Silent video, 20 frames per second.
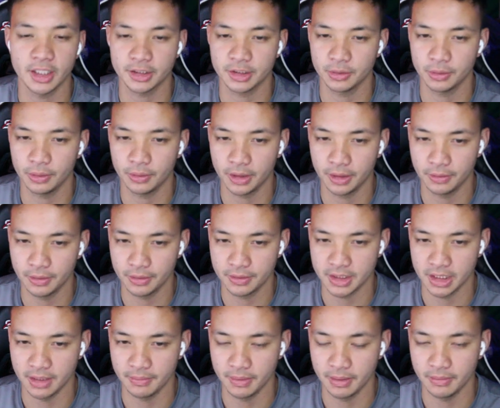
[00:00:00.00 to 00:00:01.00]
we want to rotate.
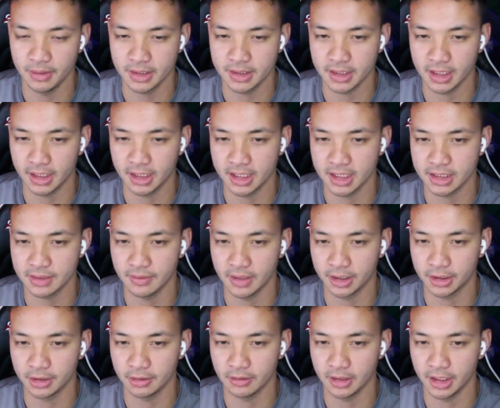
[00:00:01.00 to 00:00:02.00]
Maybe it's like this vector
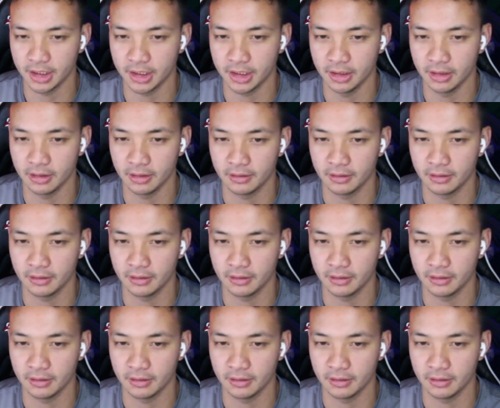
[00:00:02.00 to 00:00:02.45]
right here.